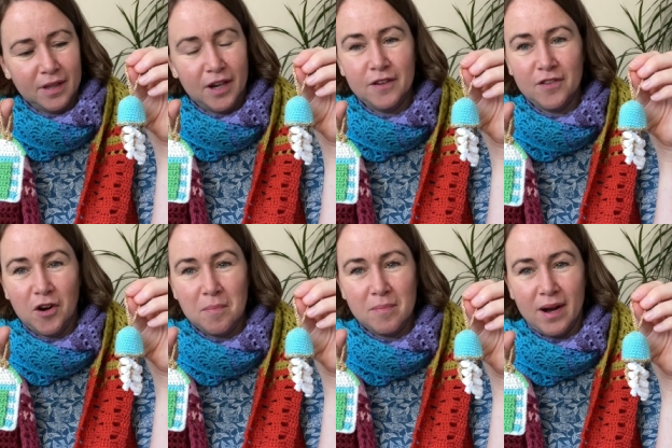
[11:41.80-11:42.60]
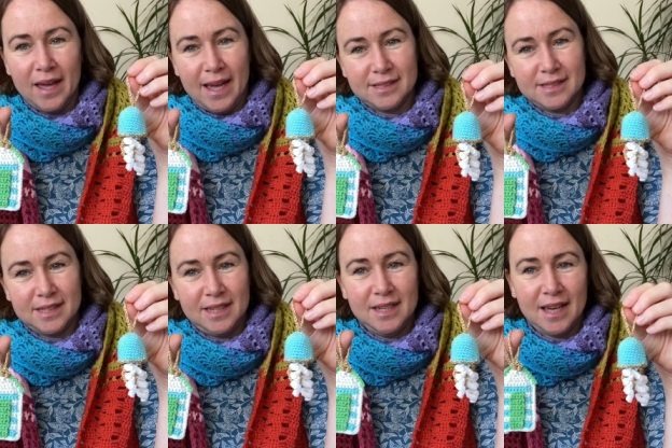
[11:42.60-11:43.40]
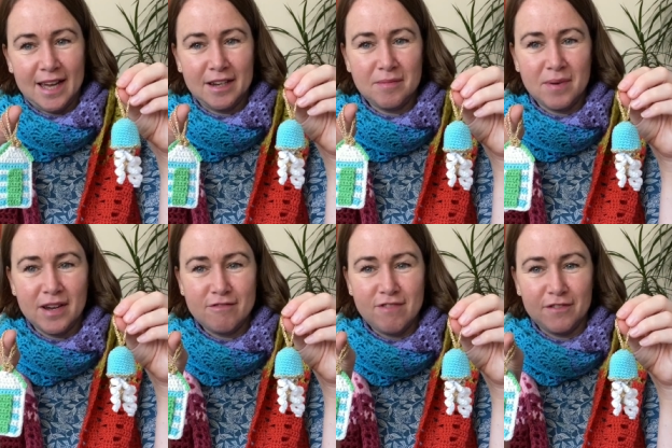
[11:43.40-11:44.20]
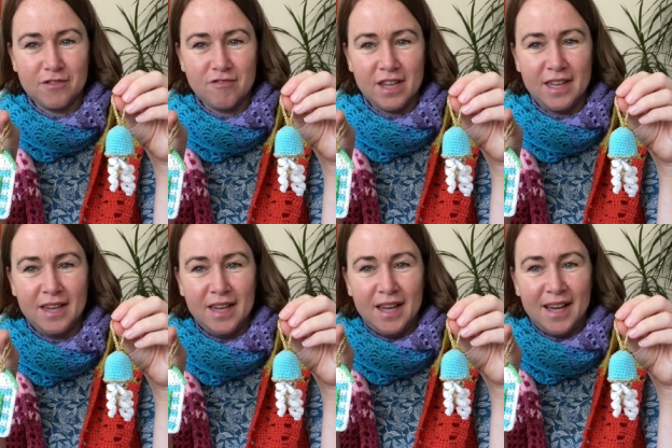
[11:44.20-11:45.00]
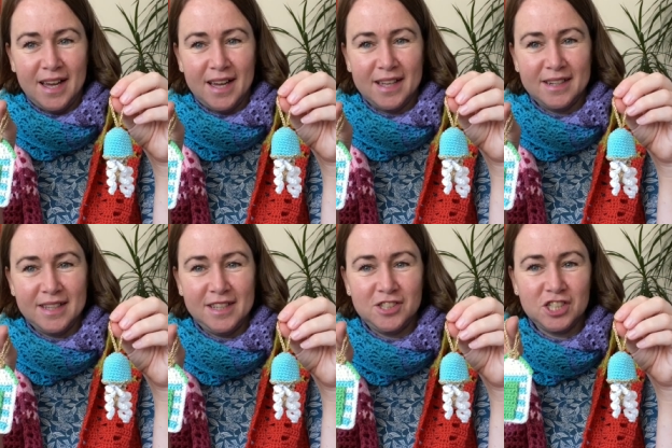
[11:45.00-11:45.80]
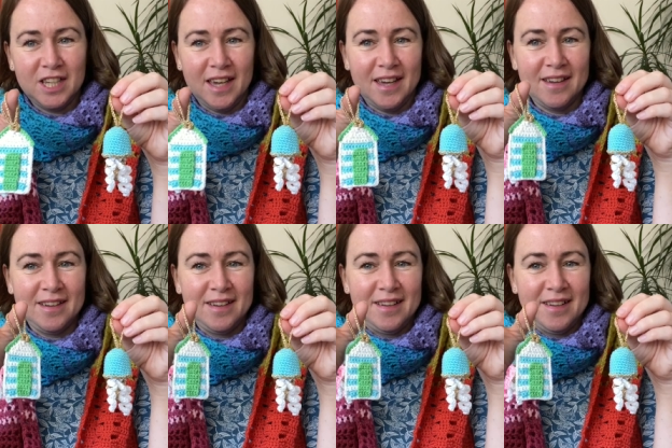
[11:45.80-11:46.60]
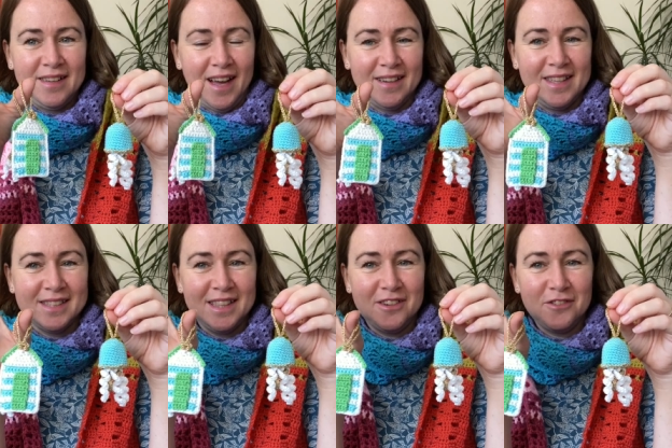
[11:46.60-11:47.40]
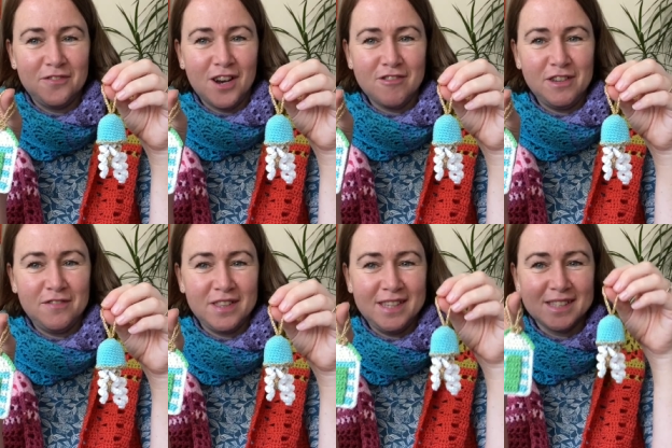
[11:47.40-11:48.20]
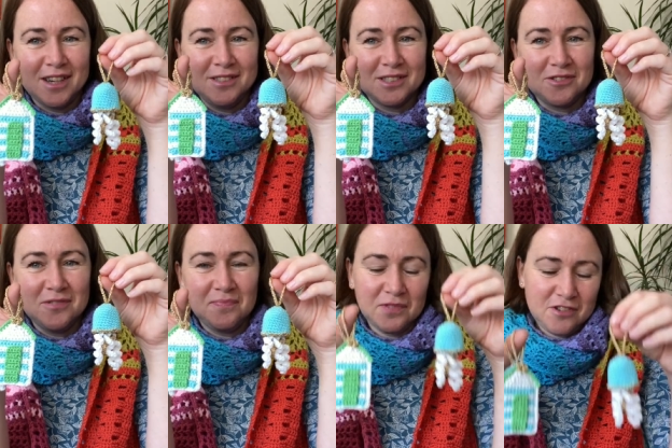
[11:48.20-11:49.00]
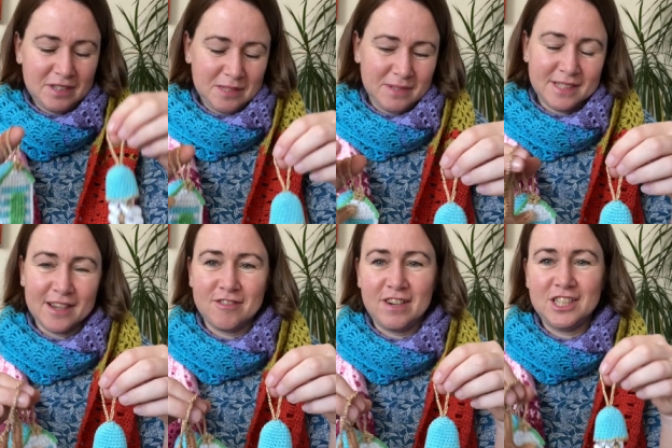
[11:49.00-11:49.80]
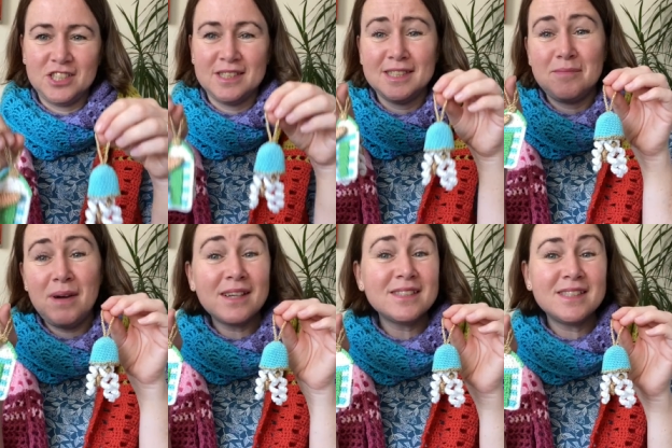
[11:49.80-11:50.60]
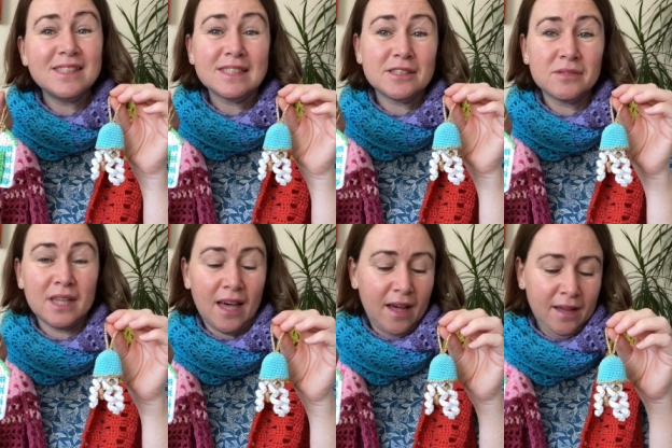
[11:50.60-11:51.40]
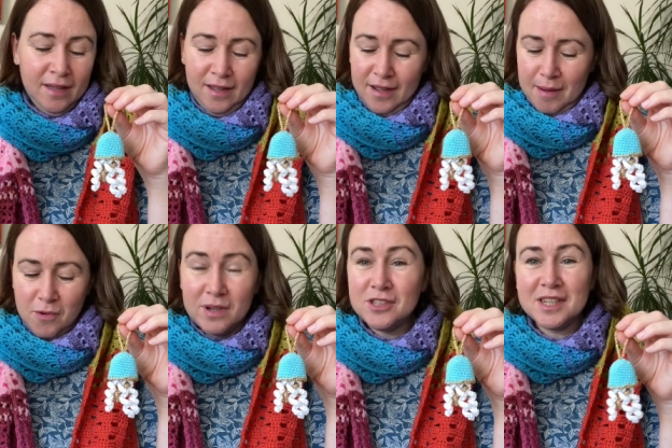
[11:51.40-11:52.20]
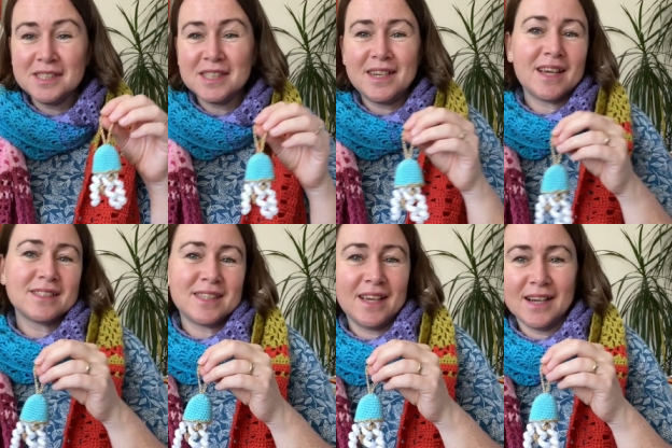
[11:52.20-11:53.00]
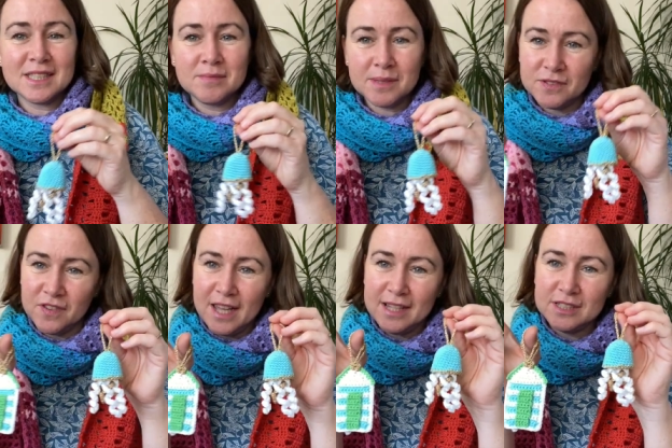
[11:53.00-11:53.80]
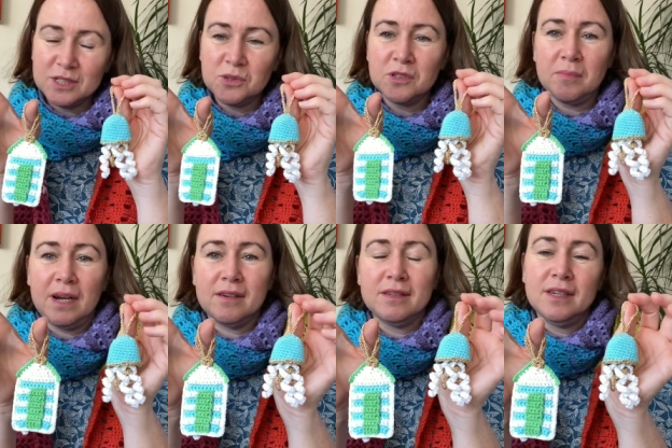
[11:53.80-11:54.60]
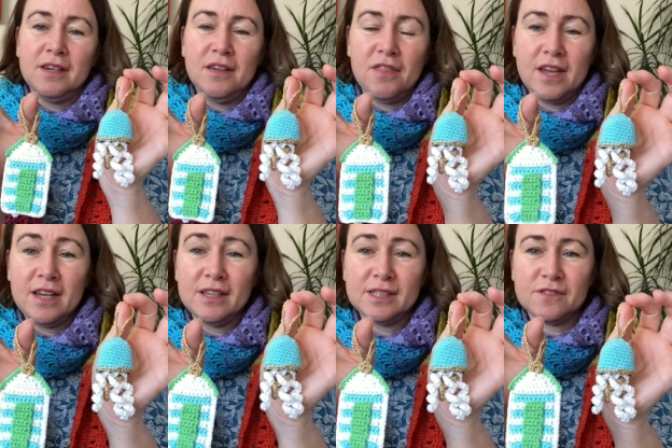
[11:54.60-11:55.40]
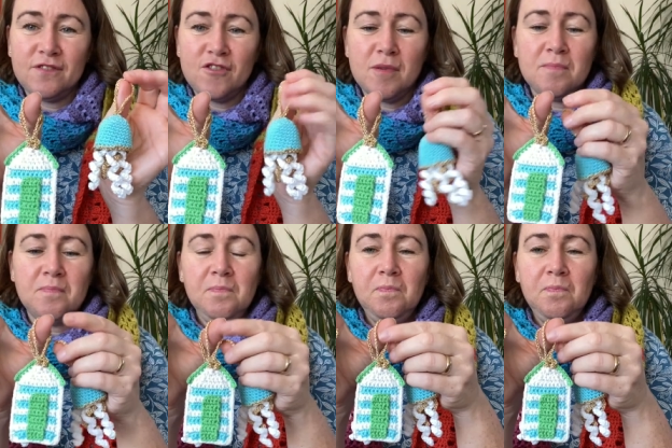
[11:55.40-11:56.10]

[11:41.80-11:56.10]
over on my Etsy and my Ravelry. And each year, yeah, there's a little flurry for these coastal Christmas decorations. So the pattern is still there. I'm always looking to the next thing. I sometimes forget to talk about things from